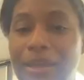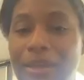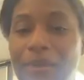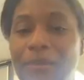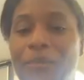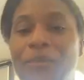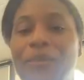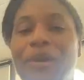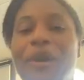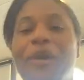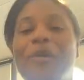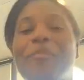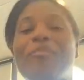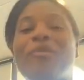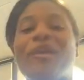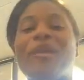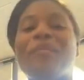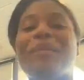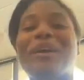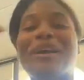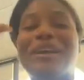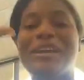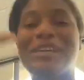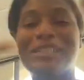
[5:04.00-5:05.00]
then I'll bring
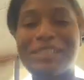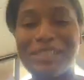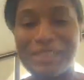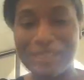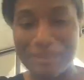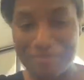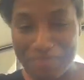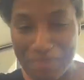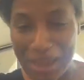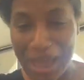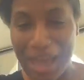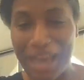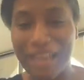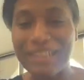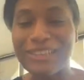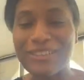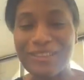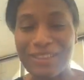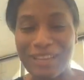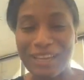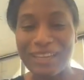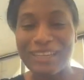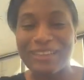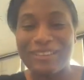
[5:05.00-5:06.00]
my cousins back so
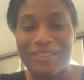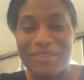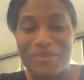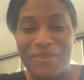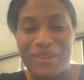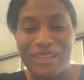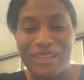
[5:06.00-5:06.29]
they can do